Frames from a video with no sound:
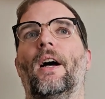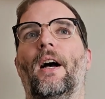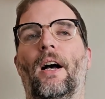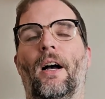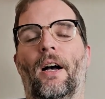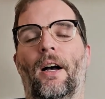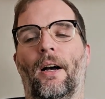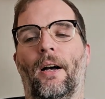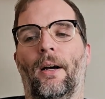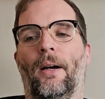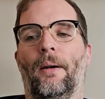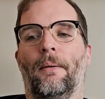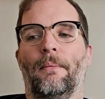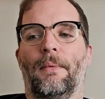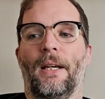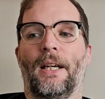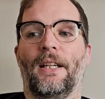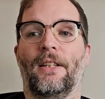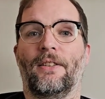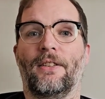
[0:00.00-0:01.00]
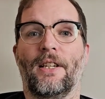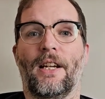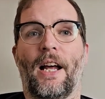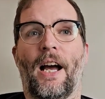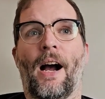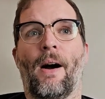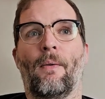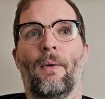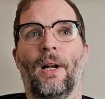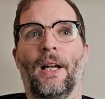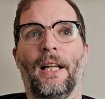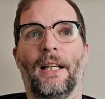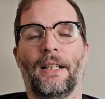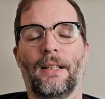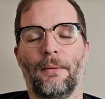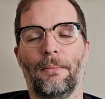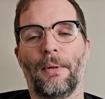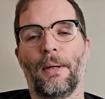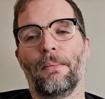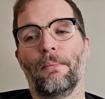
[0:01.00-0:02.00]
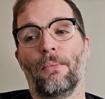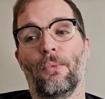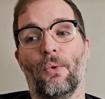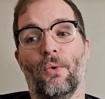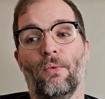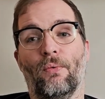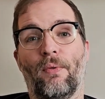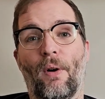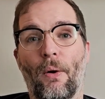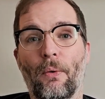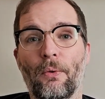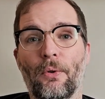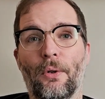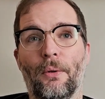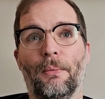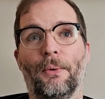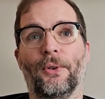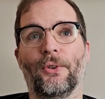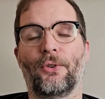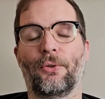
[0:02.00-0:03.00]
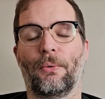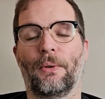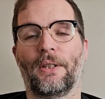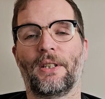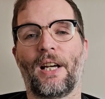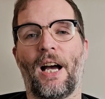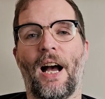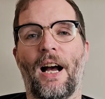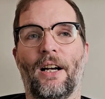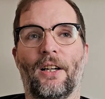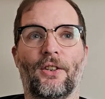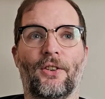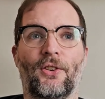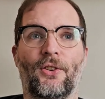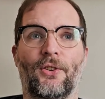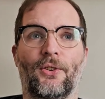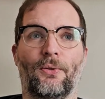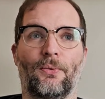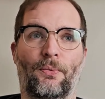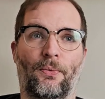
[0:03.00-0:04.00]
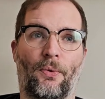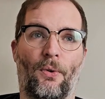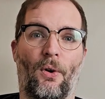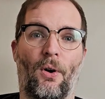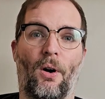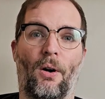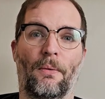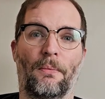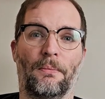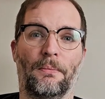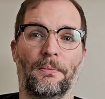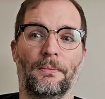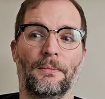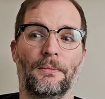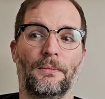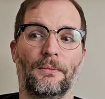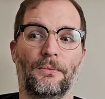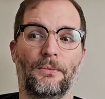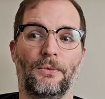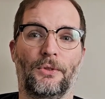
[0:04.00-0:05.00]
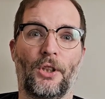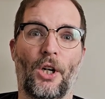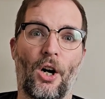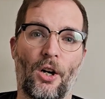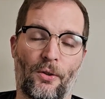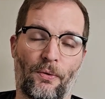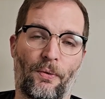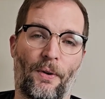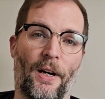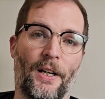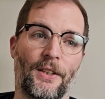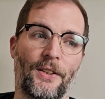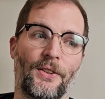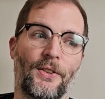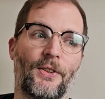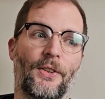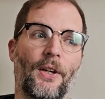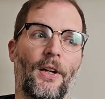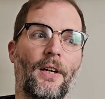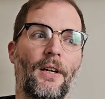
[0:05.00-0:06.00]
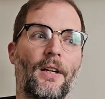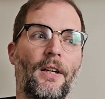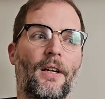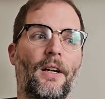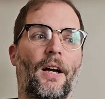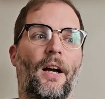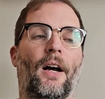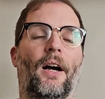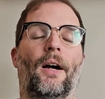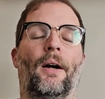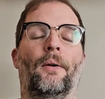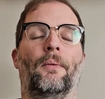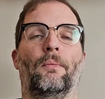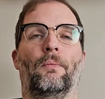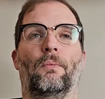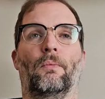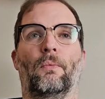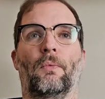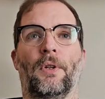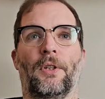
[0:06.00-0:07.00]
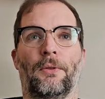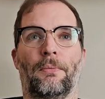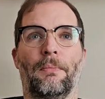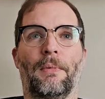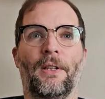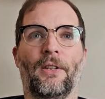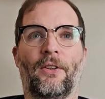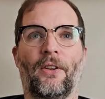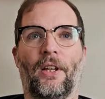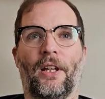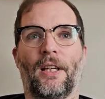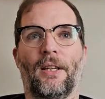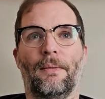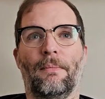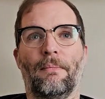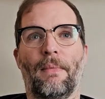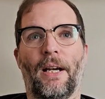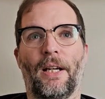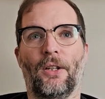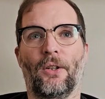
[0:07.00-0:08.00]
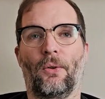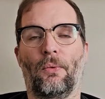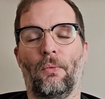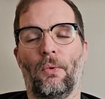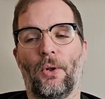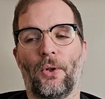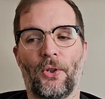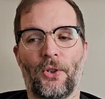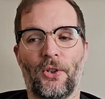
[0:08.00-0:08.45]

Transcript: Um, he's now a little bit more vulnerable to attacks from dark friends, um, which means that he may not want